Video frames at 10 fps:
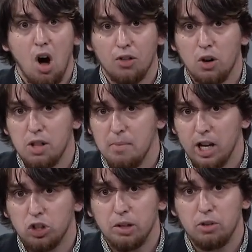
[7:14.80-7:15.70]
Although the
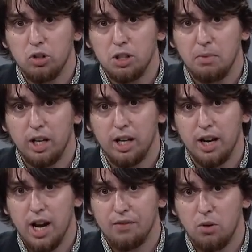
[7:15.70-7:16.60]
mainstream news
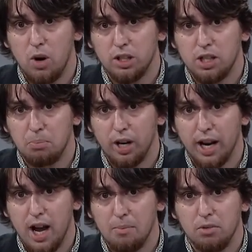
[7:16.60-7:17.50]
media never wants to bring
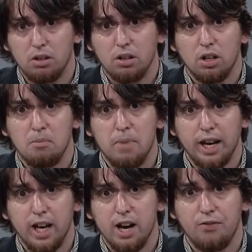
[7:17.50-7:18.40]
it up,
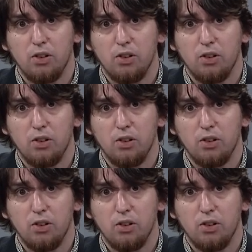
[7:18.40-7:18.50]
Medicare